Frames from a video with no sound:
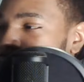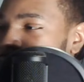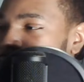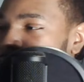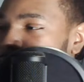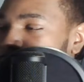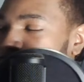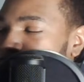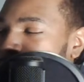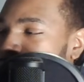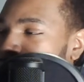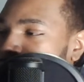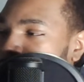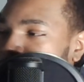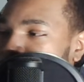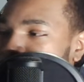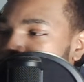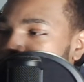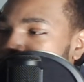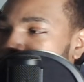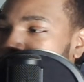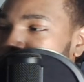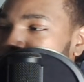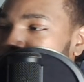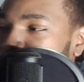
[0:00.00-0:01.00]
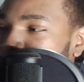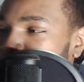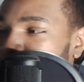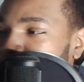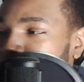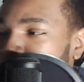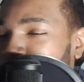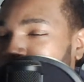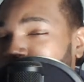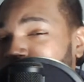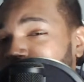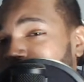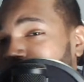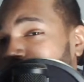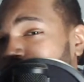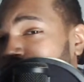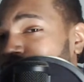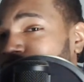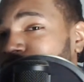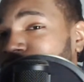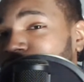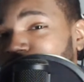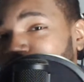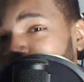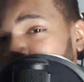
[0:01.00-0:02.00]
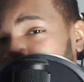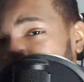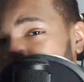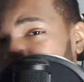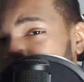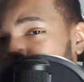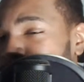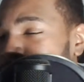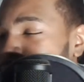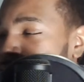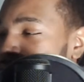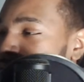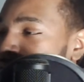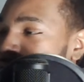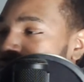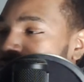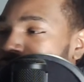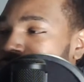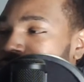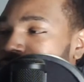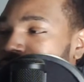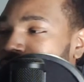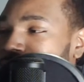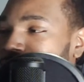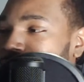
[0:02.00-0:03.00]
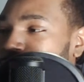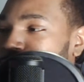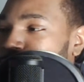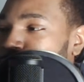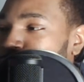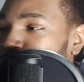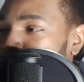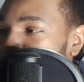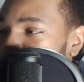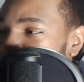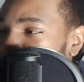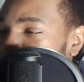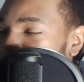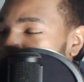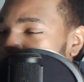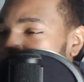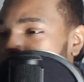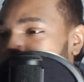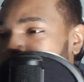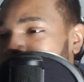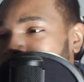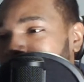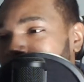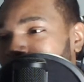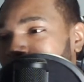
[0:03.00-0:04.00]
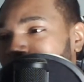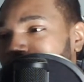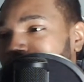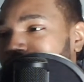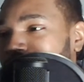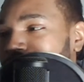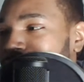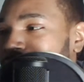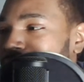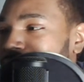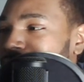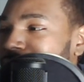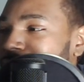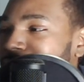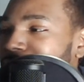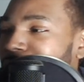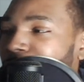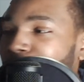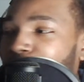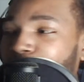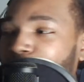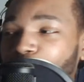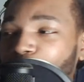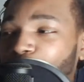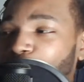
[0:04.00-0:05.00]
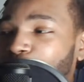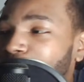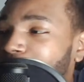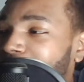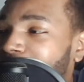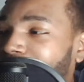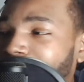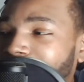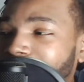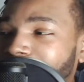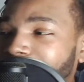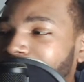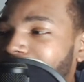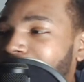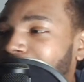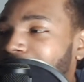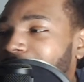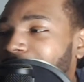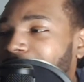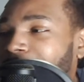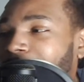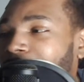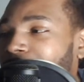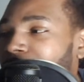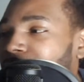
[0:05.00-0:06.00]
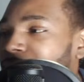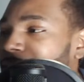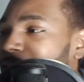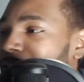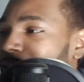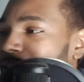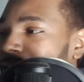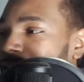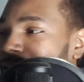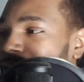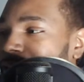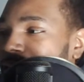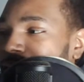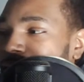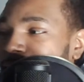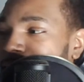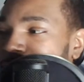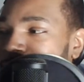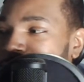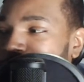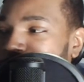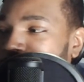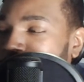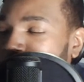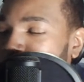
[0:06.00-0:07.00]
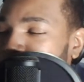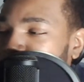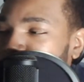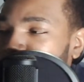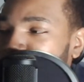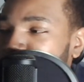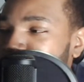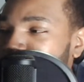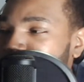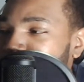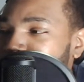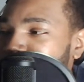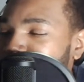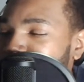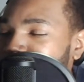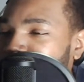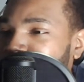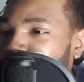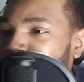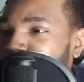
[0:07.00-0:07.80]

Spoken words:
There's been a lot of times I've thought about selling the channel for real, because I'm human at the end of the day, and I have my moments and stuff.